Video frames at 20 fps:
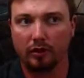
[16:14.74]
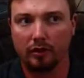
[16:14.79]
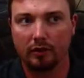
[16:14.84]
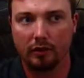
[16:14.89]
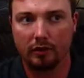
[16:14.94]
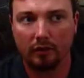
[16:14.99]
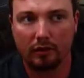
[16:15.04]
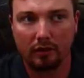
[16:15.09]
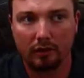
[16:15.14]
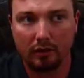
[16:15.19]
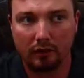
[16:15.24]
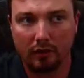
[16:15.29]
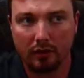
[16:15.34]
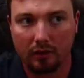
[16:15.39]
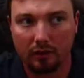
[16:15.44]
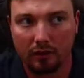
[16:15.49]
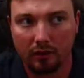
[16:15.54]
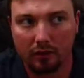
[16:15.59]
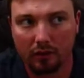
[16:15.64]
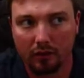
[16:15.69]

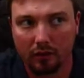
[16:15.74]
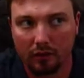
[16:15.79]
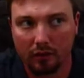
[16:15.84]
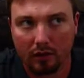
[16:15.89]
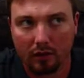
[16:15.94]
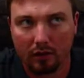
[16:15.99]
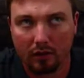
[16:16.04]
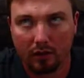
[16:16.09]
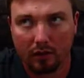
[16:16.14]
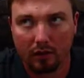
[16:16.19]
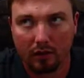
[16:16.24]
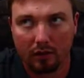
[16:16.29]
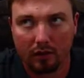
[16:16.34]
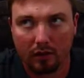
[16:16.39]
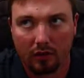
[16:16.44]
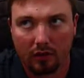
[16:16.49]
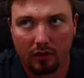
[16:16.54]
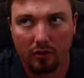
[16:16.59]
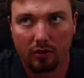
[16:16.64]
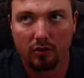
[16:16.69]
3D,
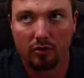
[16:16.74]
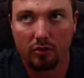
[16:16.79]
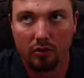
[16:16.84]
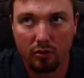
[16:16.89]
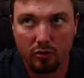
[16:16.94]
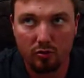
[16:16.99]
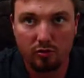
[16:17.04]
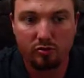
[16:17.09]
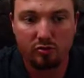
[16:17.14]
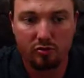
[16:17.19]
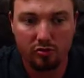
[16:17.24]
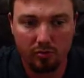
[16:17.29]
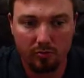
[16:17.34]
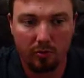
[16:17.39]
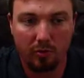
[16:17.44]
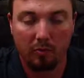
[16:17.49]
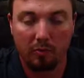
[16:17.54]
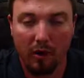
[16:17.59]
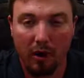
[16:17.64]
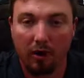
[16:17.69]
the new
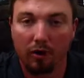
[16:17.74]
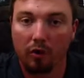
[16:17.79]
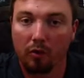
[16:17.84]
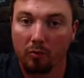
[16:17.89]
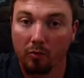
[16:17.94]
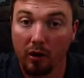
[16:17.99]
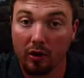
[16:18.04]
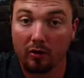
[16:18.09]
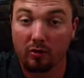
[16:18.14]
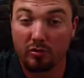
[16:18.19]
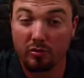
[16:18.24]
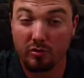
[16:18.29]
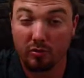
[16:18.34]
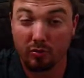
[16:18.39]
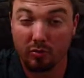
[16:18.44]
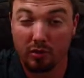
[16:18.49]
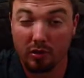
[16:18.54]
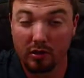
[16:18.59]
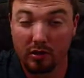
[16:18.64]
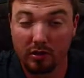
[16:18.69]
Super Mario
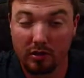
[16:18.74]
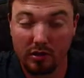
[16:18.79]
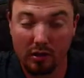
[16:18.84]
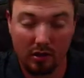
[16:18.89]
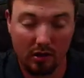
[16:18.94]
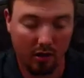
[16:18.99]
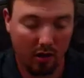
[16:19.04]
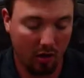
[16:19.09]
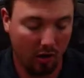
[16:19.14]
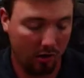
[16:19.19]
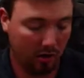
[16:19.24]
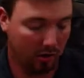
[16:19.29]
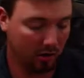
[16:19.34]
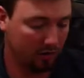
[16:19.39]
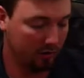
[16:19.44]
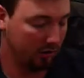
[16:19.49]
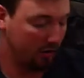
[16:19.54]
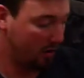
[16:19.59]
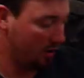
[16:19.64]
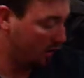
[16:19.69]
Brothers 3D
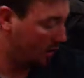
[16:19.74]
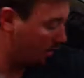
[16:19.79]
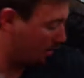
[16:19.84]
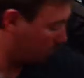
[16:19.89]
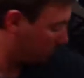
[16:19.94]
on